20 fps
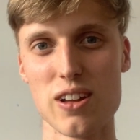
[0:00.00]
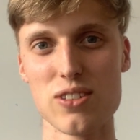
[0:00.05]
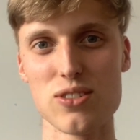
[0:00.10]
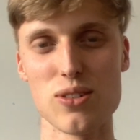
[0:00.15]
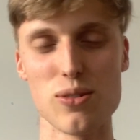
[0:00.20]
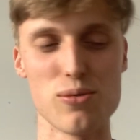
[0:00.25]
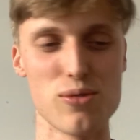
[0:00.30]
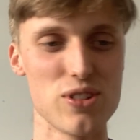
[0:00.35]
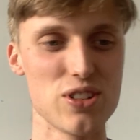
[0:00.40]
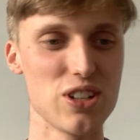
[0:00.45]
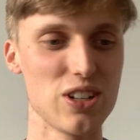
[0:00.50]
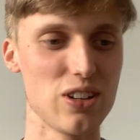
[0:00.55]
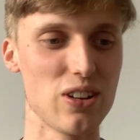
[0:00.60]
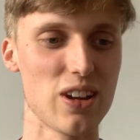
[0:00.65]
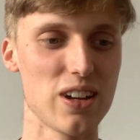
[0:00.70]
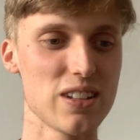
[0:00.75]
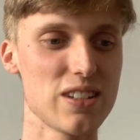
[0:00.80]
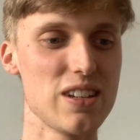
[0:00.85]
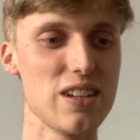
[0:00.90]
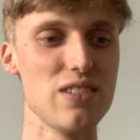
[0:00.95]
So watching
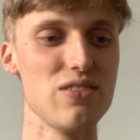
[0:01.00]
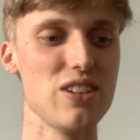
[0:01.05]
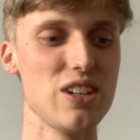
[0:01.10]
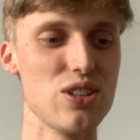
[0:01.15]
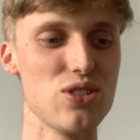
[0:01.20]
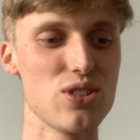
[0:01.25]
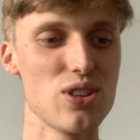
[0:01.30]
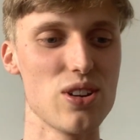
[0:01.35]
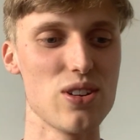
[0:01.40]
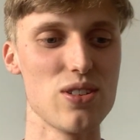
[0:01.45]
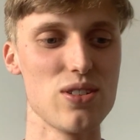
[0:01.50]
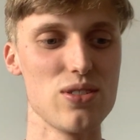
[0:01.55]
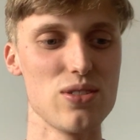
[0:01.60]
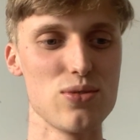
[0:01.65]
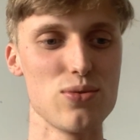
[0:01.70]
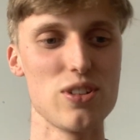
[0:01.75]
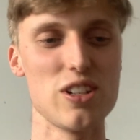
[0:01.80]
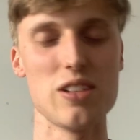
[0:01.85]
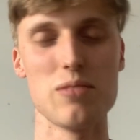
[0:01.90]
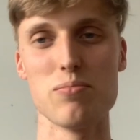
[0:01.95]
like TV
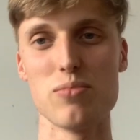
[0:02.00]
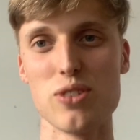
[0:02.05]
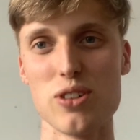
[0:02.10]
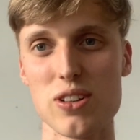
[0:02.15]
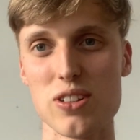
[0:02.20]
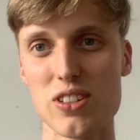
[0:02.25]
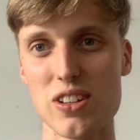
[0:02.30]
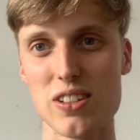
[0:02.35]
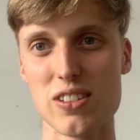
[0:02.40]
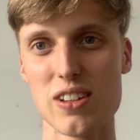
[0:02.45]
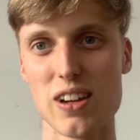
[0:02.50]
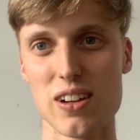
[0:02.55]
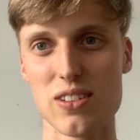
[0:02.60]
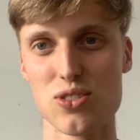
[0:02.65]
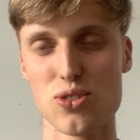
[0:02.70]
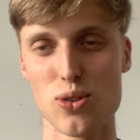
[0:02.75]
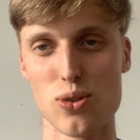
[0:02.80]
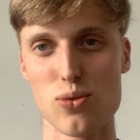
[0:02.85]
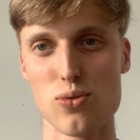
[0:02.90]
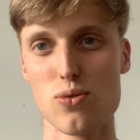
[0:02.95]
shows, reading books,
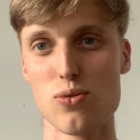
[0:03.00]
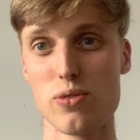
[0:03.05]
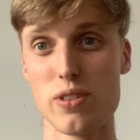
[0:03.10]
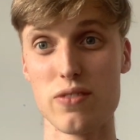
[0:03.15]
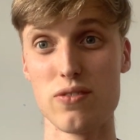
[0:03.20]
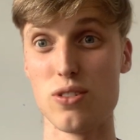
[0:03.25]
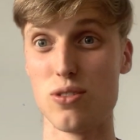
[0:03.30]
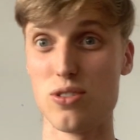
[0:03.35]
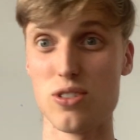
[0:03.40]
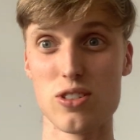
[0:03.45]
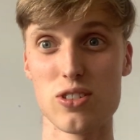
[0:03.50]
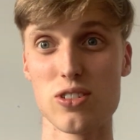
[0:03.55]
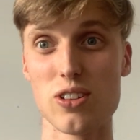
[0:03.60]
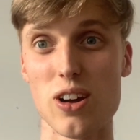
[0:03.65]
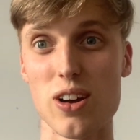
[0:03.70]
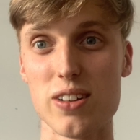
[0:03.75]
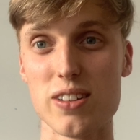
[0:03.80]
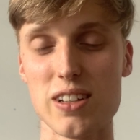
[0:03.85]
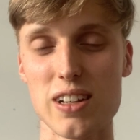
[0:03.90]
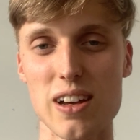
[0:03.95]
etc. Or if you're just
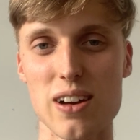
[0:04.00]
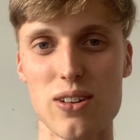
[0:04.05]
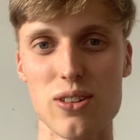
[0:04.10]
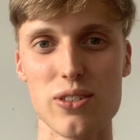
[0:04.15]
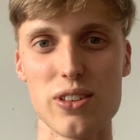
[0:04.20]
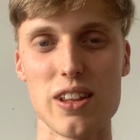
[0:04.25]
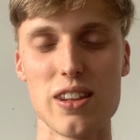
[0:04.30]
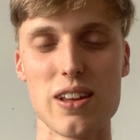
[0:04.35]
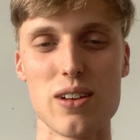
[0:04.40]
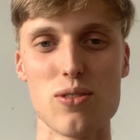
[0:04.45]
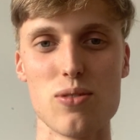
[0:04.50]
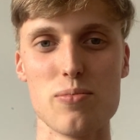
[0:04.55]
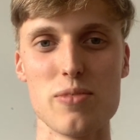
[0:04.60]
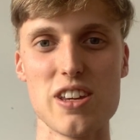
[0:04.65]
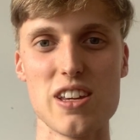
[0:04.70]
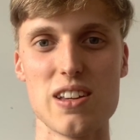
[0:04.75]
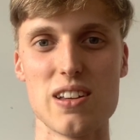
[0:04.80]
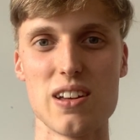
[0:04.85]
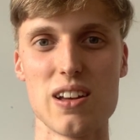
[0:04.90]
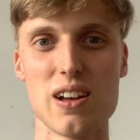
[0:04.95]
starting out, then that will
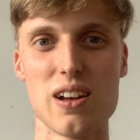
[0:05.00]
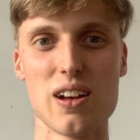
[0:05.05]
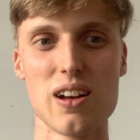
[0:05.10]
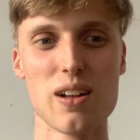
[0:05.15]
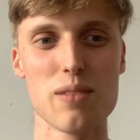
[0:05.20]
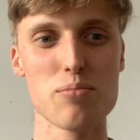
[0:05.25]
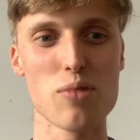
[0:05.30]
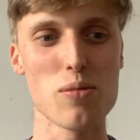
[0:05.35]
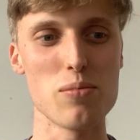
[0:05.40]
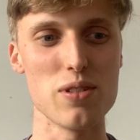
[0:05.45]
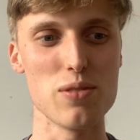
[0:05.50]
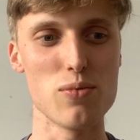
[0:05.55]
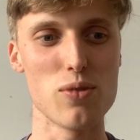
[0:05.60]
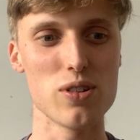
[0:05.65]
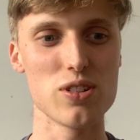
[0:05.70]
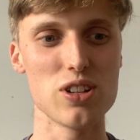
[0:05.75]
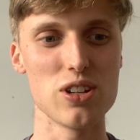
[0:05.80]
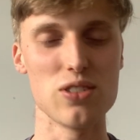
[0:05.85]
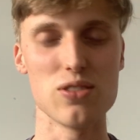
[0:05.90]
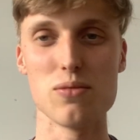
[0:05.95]
be probably
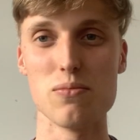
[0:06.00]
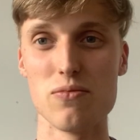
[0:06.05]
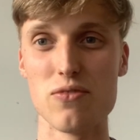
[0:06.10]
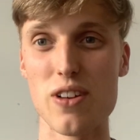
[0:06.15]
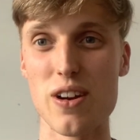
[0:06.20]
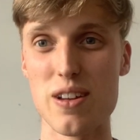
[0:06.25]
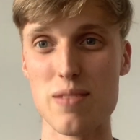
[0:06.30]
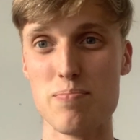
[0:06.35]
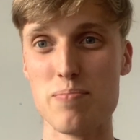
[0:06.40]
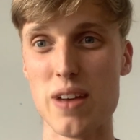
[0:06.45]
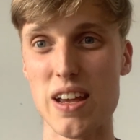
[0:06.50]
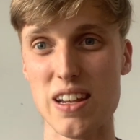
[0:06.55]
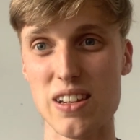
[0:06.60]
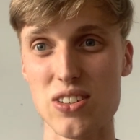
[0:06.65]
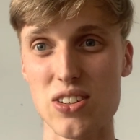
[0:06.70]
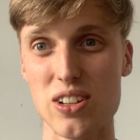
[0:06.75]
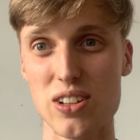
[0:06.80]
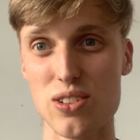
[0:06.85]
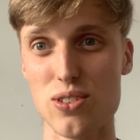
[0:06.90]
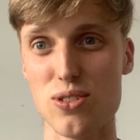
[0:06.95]
watching some very
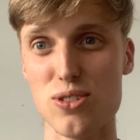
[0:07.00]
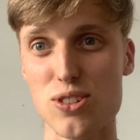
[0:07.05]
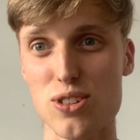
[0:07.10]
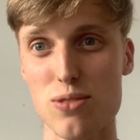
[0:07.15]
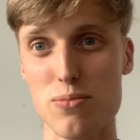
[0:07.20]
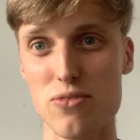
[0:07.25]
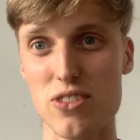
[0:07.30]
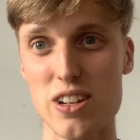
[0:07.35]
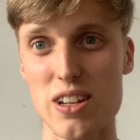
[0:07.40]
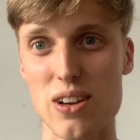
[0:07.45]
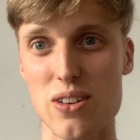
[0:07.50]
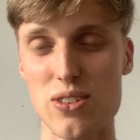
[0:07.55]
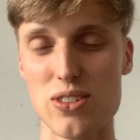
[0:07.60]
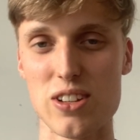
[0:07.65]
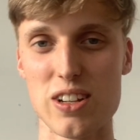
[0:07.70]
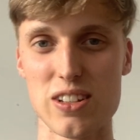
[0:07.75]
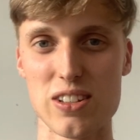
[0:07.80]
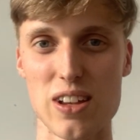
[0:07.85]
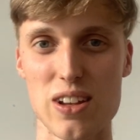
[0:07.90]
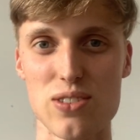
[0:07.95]
basic YouTube
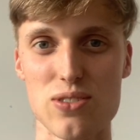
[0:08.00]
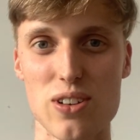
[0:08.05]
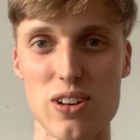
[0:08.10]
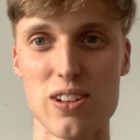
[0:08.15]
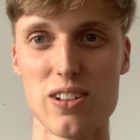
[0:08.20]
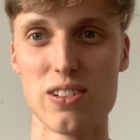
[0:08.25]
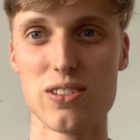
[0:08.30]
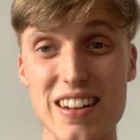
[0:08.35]
videos, etc.